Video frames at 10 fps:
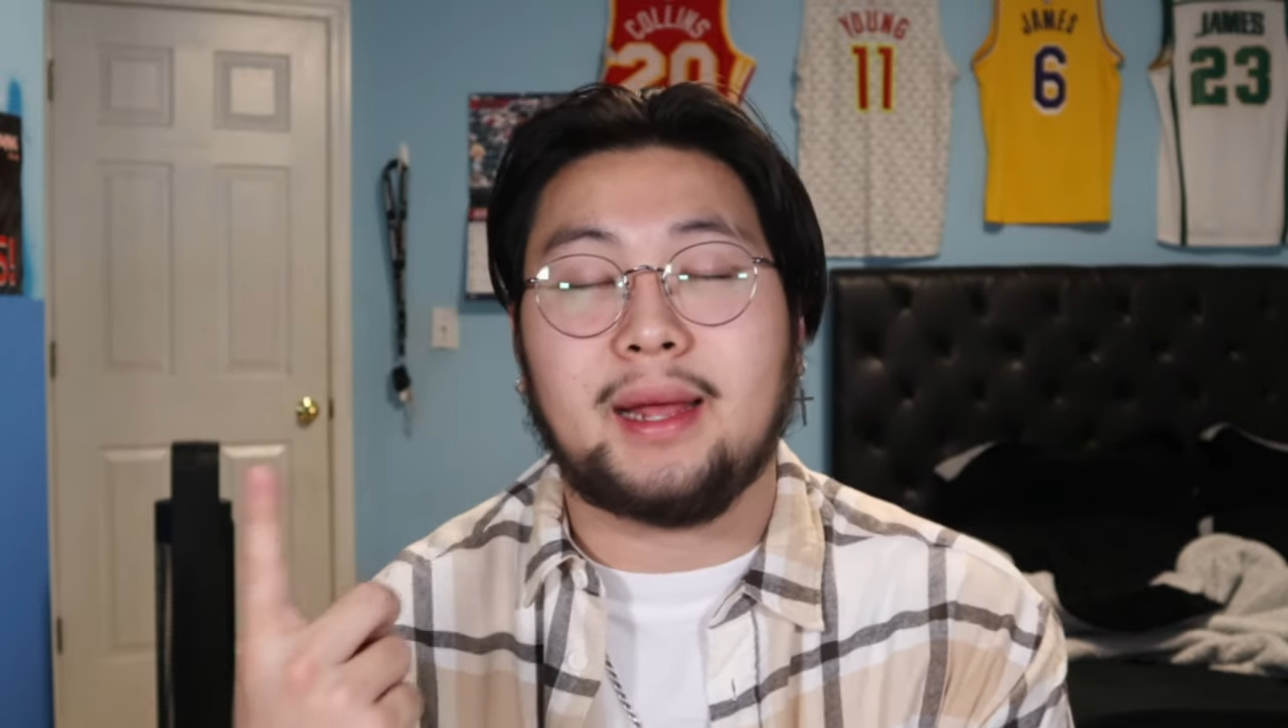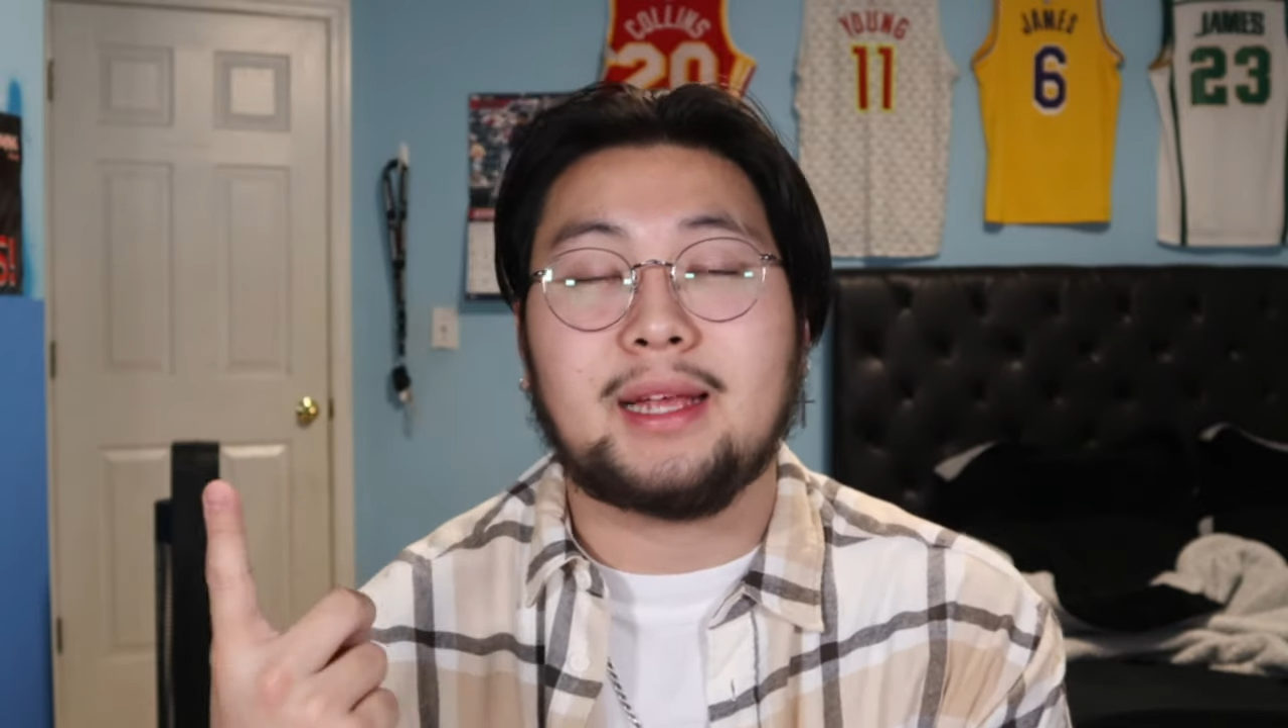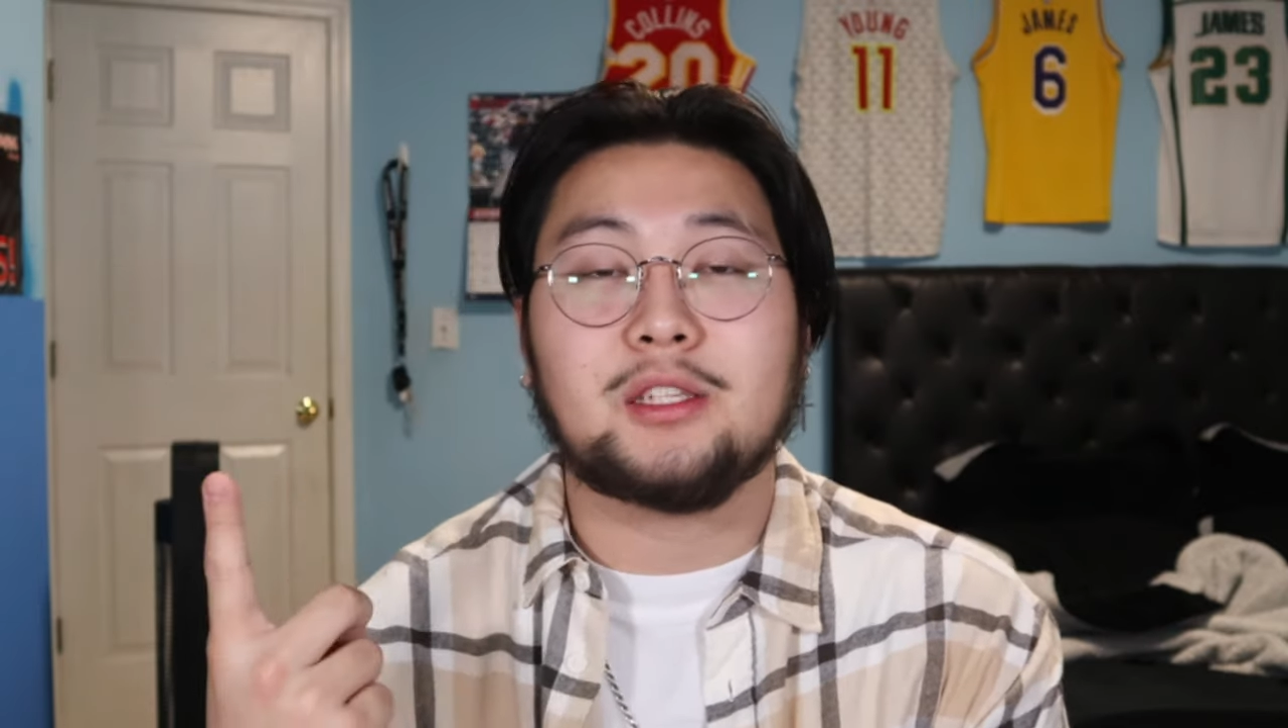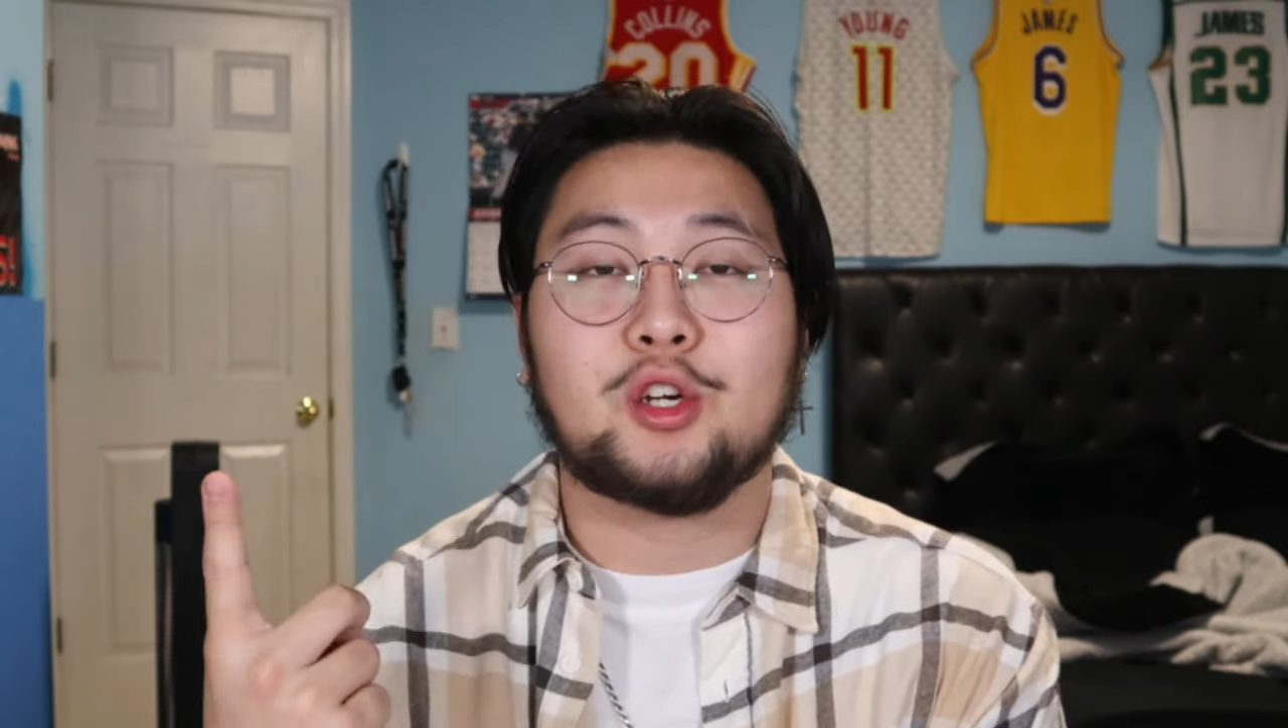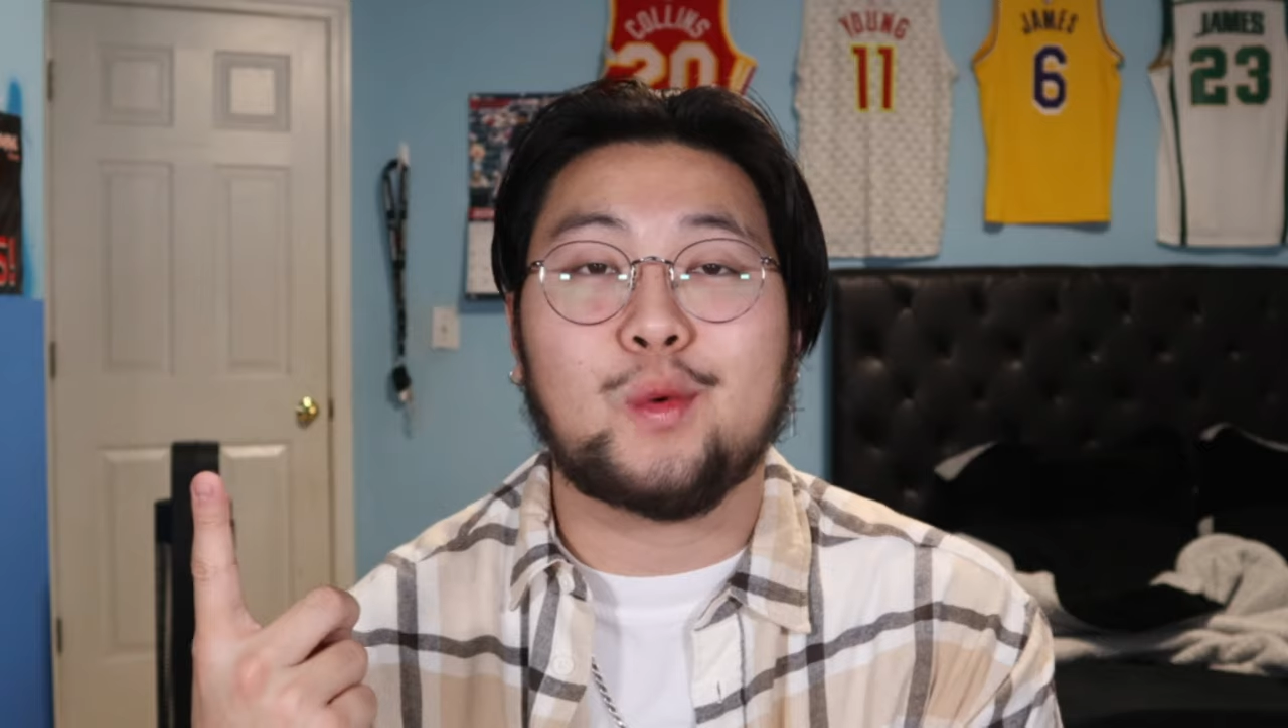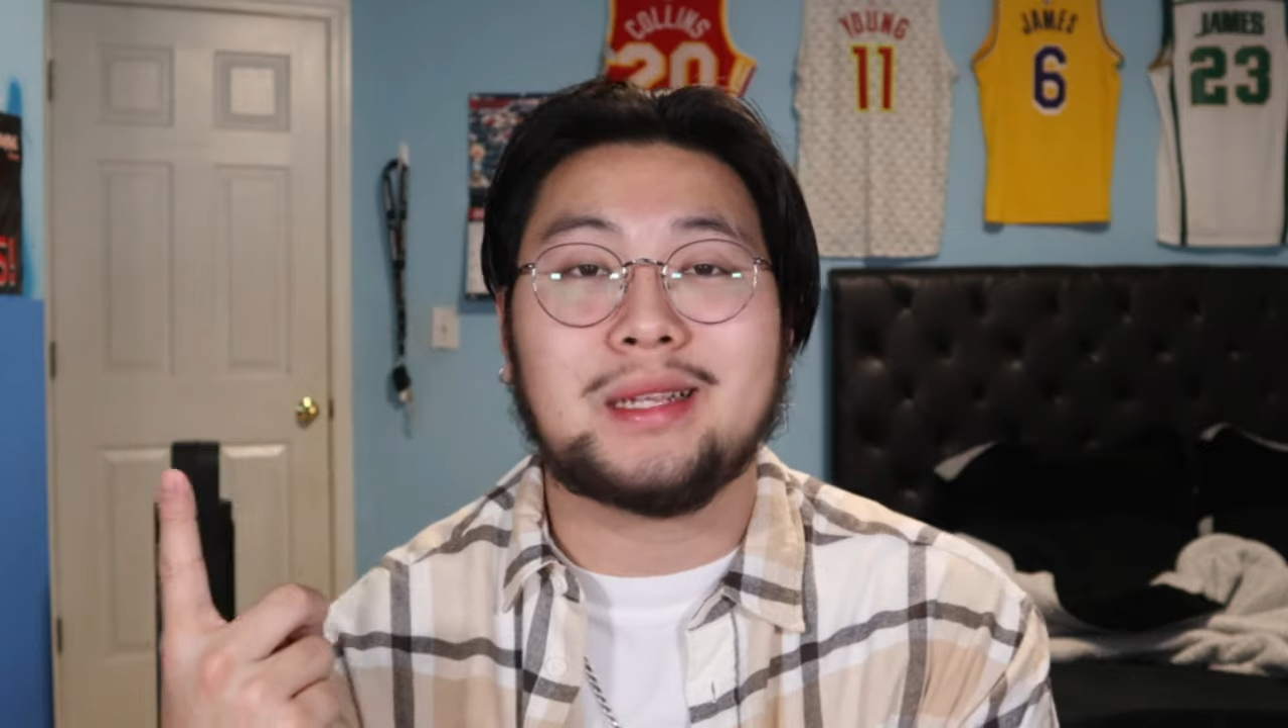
going into